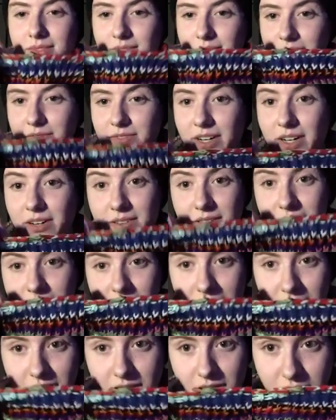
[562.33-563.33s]
We found
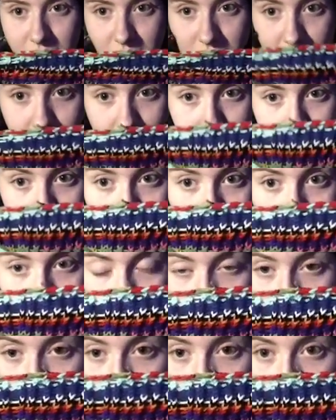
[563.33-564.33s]
good yarn
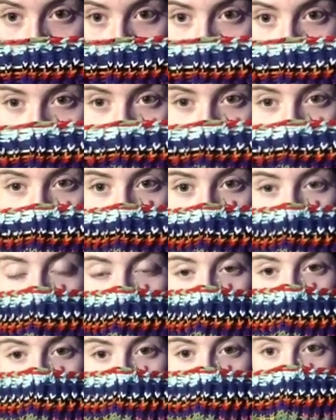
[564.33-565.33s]
for that.
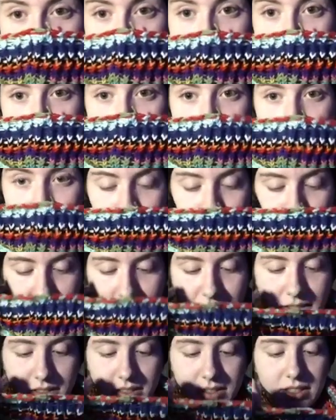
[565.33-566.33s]

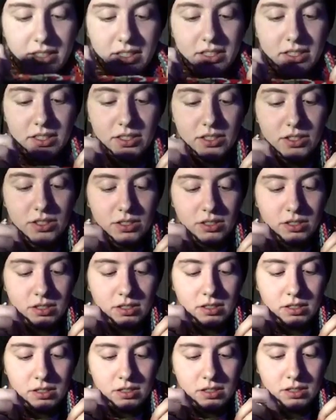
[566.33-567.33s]
And these
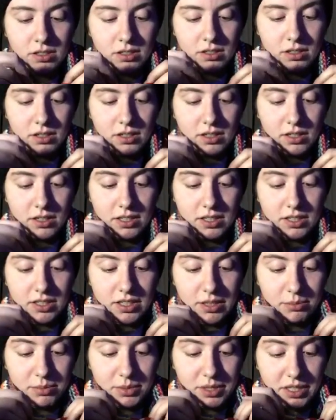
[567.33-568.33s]
are going to
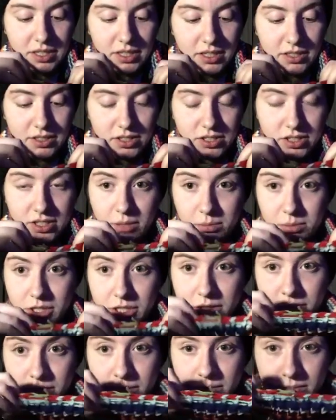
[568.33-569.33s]
start being on the shop
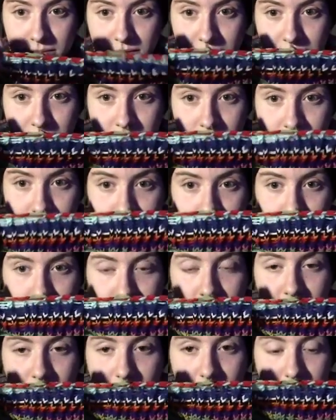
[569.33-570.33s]
too.
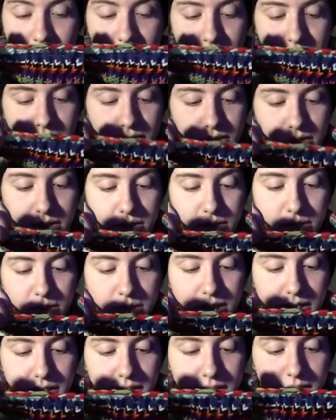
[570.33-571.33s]
So if you don't
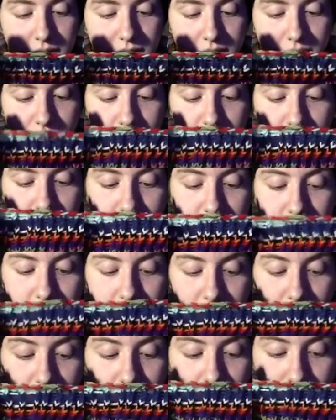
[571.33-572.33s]
want a really
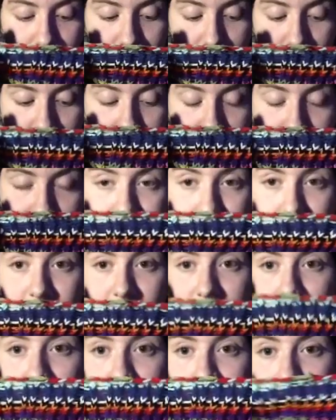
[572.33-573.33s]
long scarf
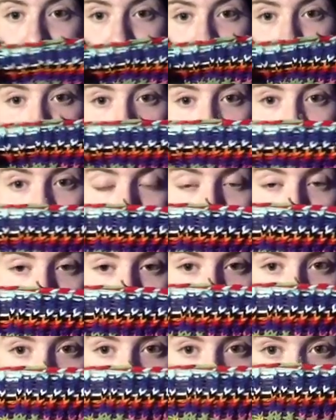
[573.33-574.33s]
and want
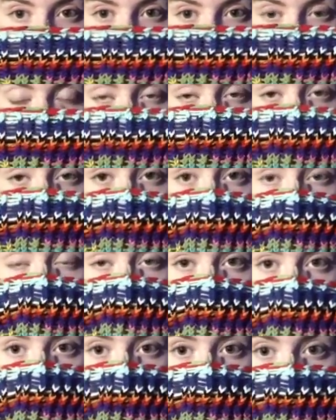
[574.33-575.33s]
something to keep your
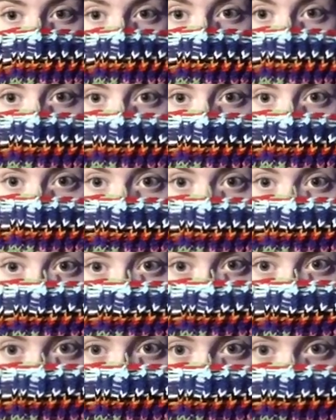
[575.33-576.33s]
neck warm, these are good.